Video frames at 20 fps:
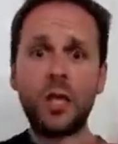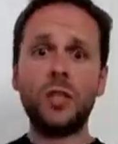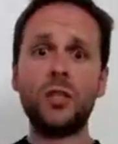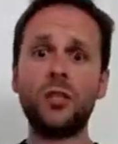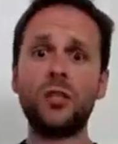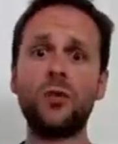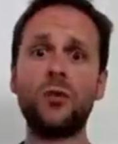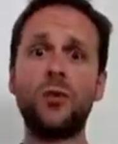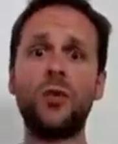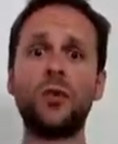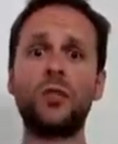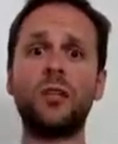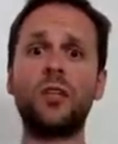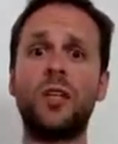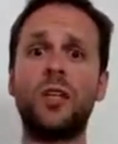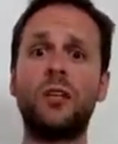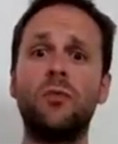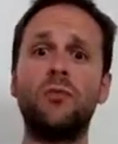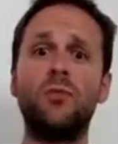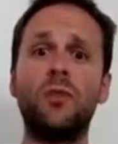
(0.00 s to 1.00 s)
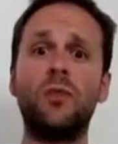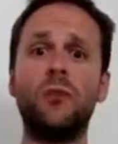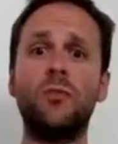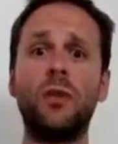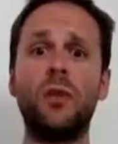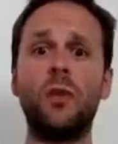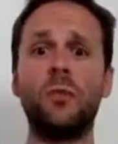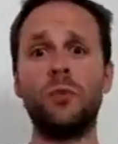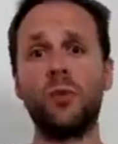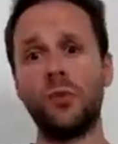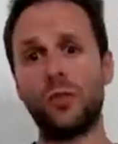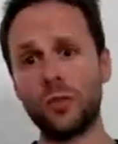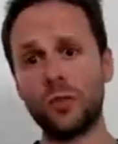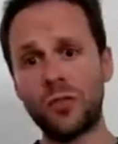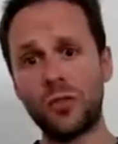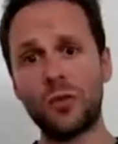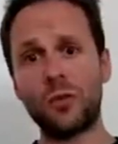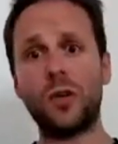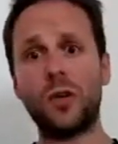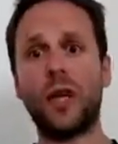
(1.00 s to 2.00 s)
So we all sit in a room and we all
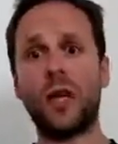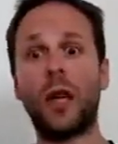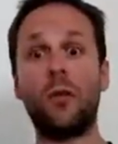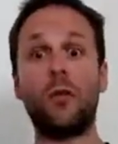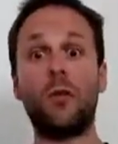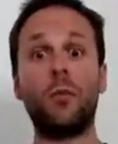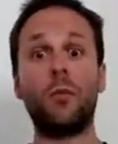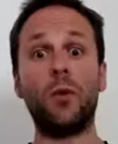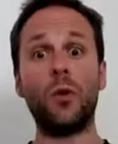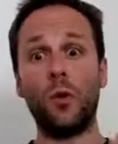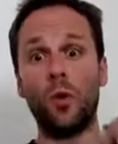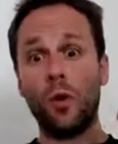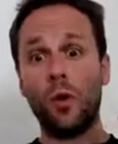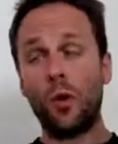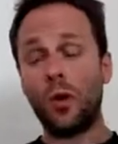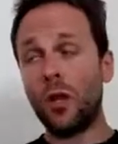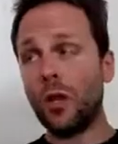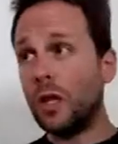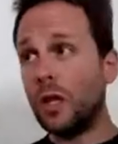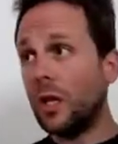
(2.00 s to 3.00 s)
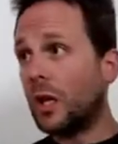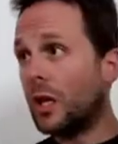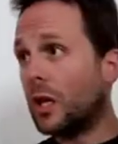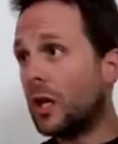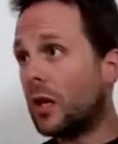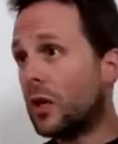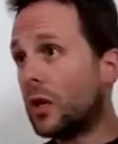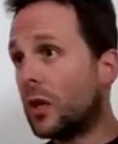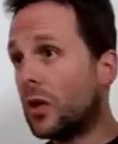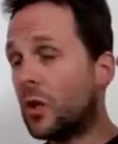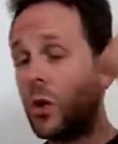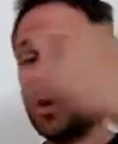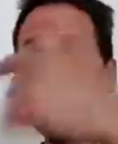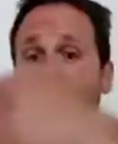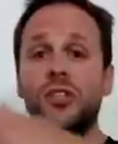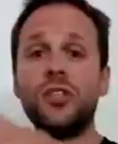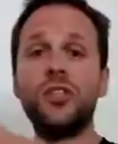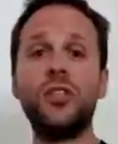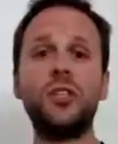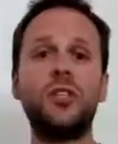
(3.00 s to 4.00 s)
sort it out, and we all
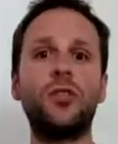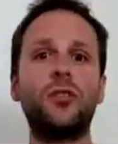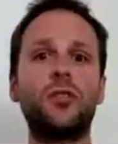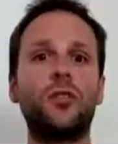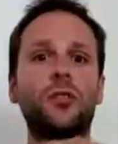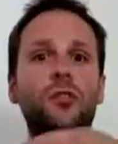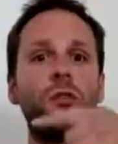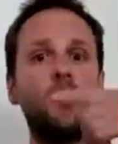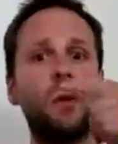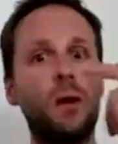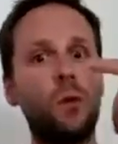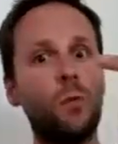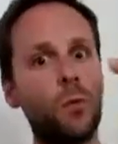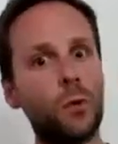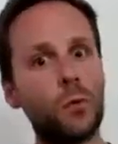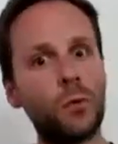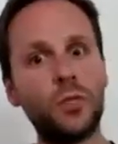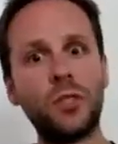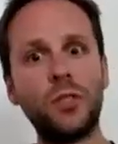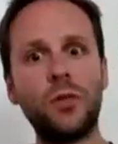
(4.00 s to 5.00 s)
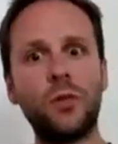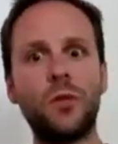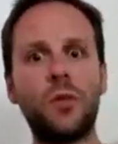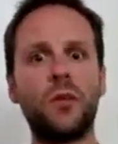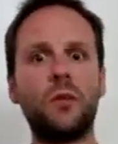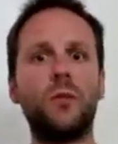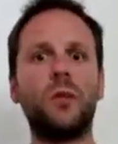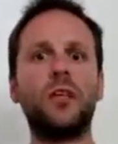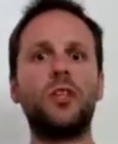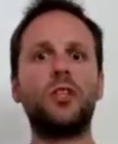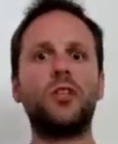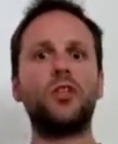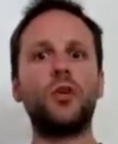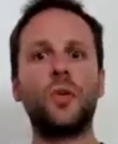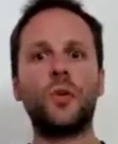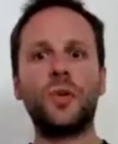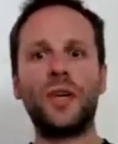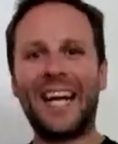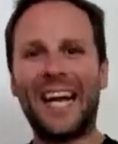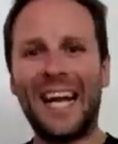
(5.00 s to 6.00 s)
question each other about what we're doing to make
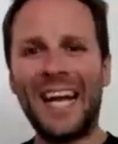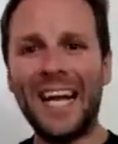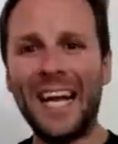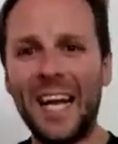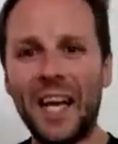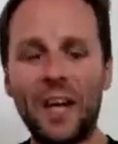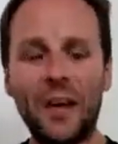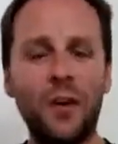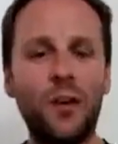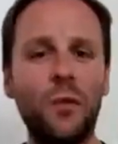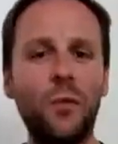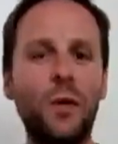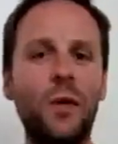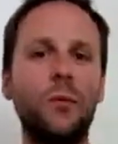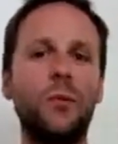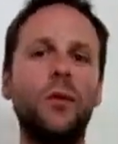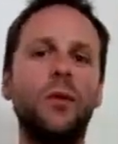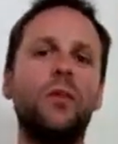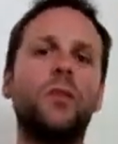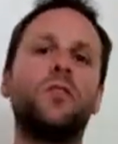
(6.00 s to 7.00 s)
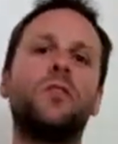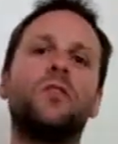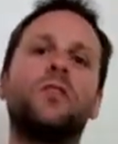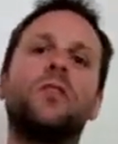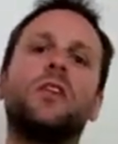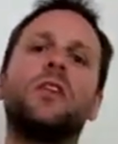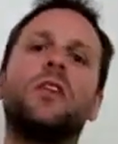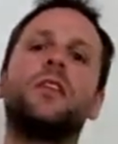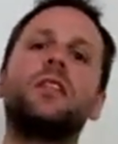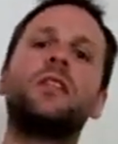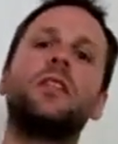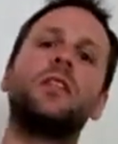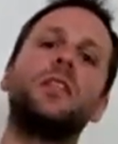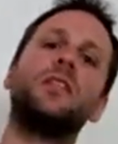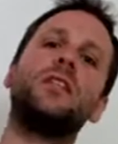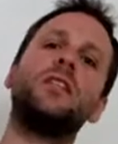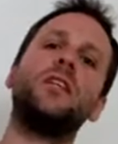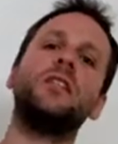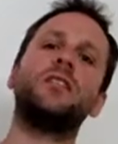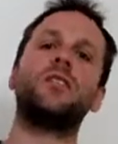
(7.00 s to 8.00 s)
sure we're clear on where we're going over the next
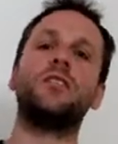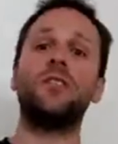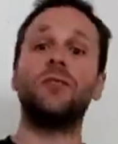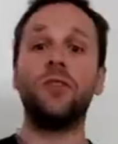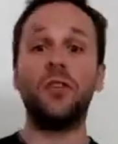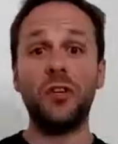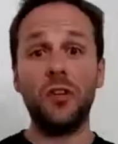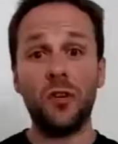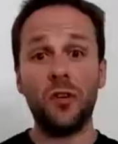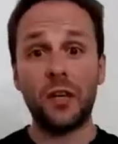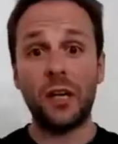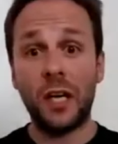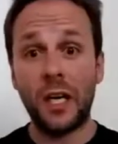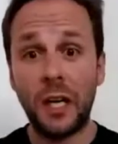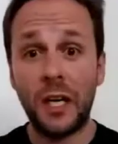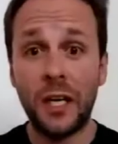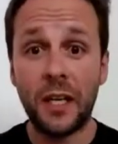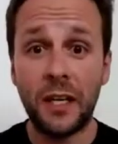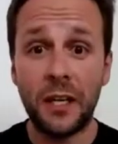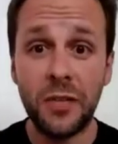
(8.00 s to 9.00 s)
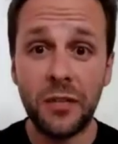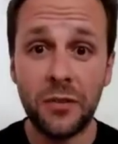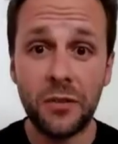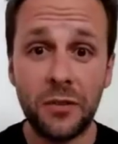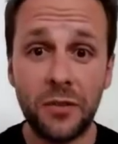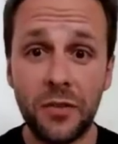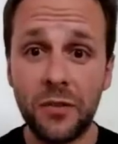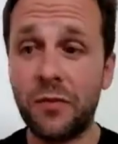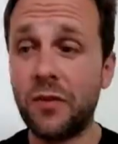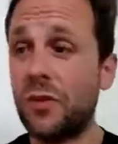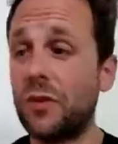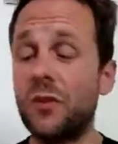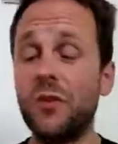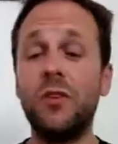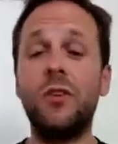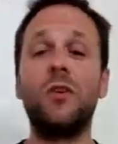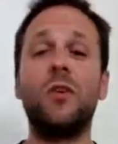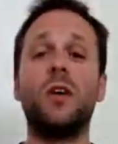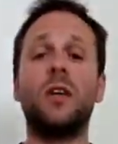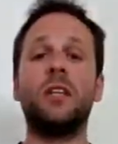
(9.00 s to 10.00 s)
90 days. Because if you're not clear, you've got
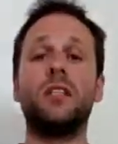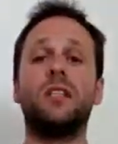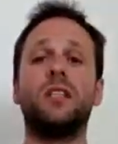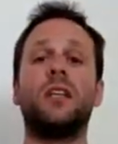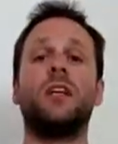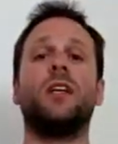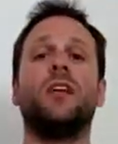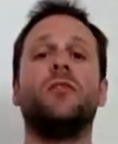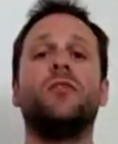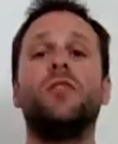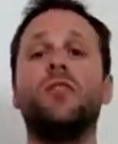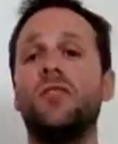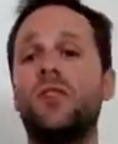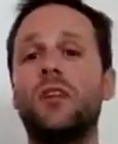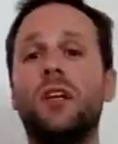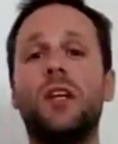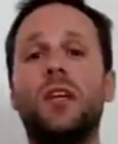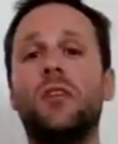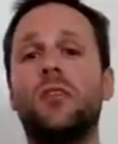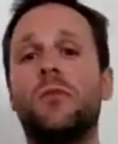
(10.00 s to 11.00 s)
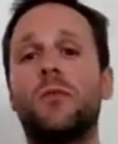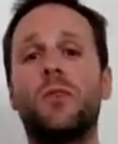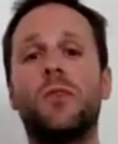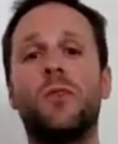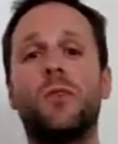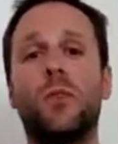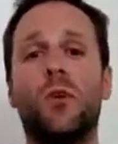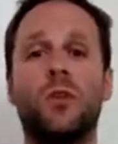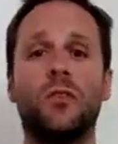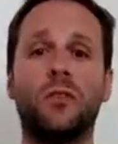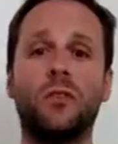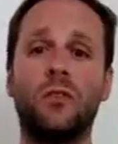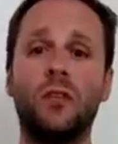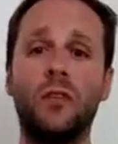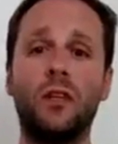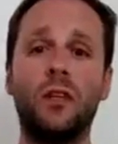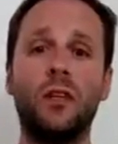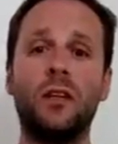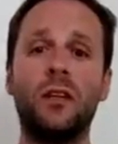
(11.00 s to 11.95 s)
no idea. If you're not clear on what you want,